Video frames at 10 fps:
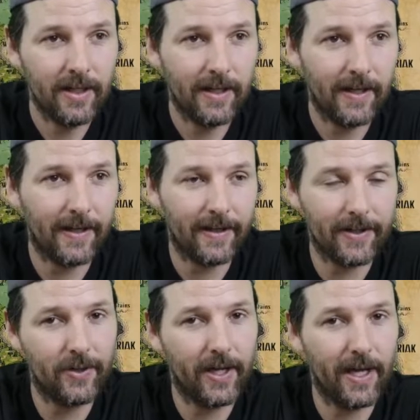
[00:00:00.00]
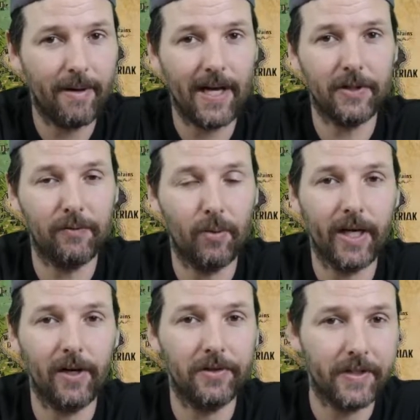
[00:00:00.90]
because you can't pass it from one
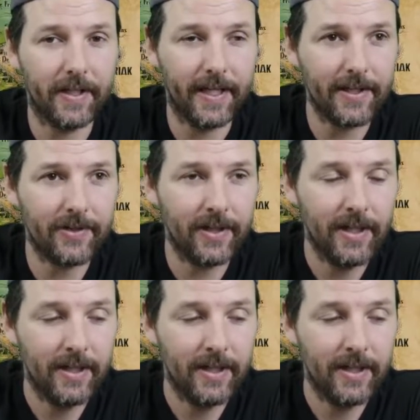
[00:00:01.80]
character to the next.